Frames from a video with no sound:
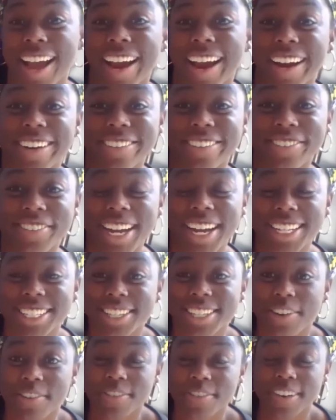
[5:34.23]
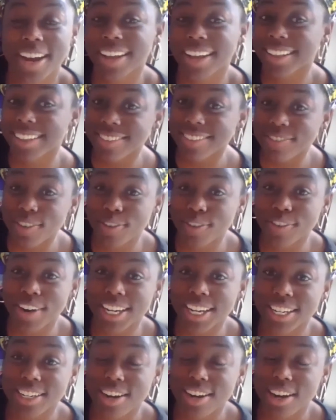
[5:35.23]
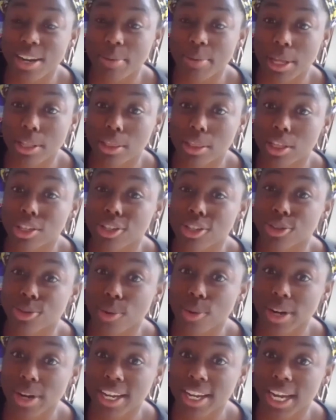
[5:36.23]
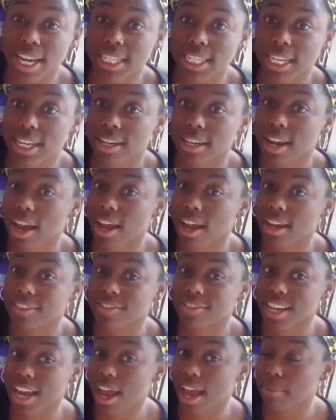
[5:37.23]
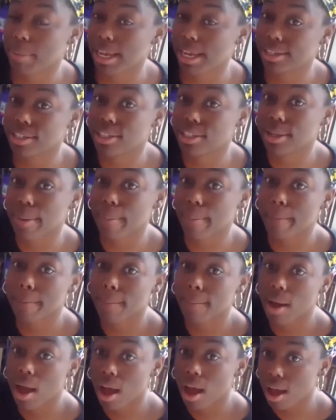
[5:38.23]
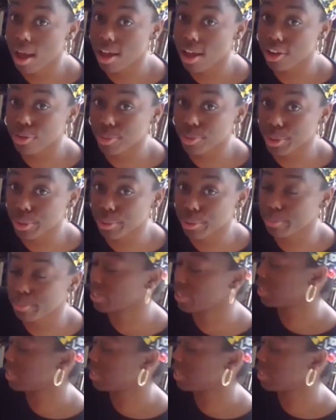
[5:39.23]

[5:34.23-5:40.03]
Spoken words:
All right, so we're ready to talk about the sorting I did. I've got my small group,